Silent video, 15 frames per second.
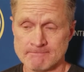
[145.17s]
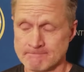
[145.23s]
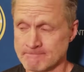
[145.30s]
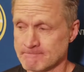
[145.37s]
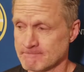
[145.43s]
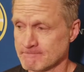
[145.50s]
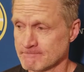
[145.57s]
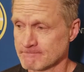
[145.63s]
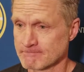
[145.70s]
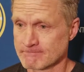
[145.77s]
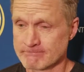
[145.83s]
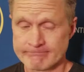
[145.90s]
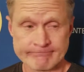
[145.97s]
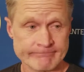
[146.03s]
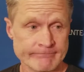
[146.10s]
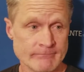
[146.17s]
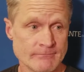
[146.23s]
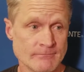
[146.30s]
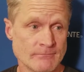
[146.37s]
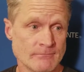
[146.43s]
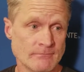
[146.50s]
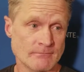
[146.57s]
Who gets to start tonight,
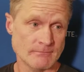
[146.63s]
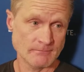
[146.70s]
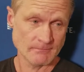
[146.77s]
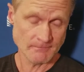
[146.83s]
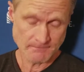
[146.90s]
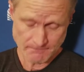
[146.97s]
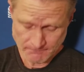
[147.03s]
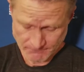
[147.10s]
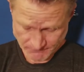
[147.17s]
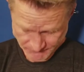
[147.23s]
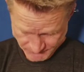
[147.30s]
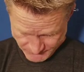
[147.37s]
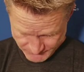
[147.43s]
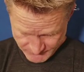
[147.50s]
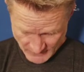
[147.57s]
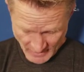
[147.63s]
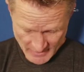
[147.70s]
Coach?